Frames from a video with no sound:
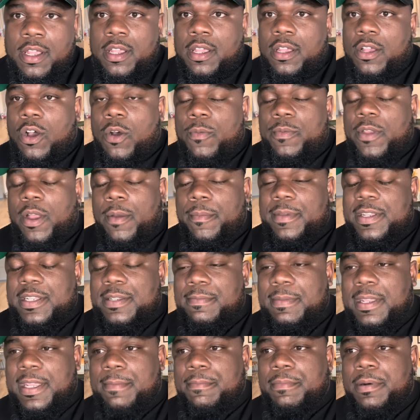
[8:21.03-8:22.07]
Hope y'all miss
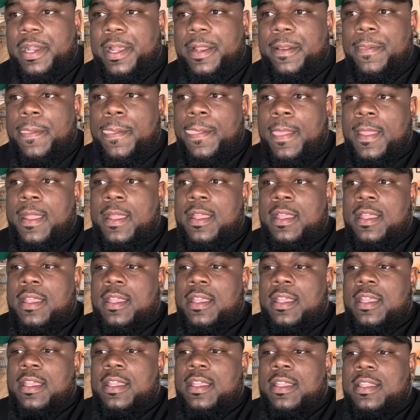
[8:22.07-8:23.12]
me, but
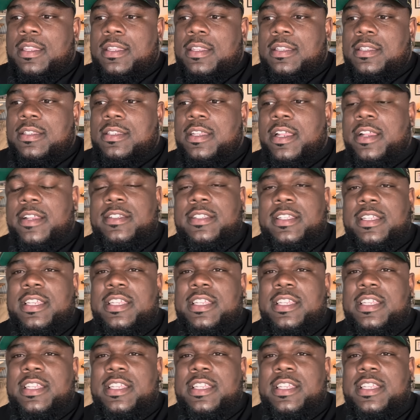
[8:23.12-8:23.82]
seriously,